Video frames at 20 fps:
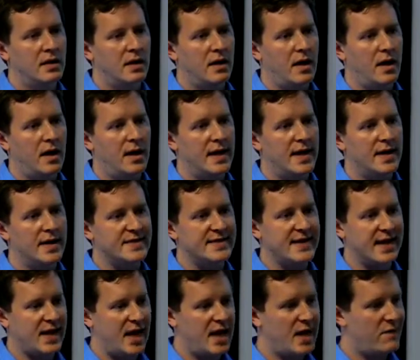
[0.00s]
Uh, and it's
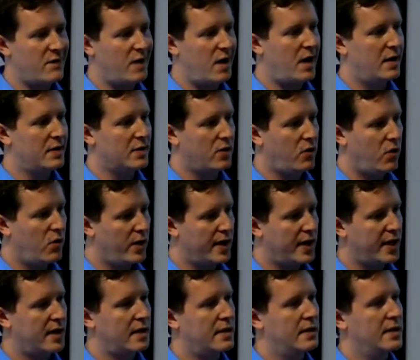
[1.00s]
that kind of
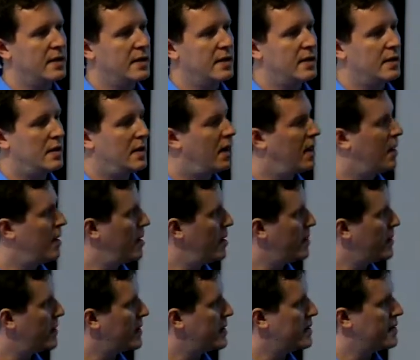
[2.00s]
ongoing
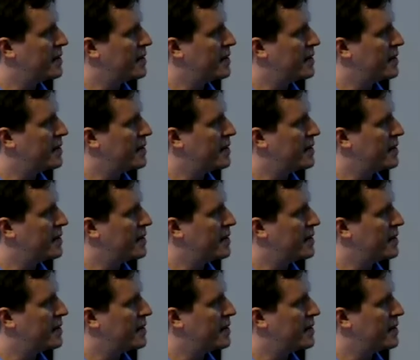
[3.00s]
um,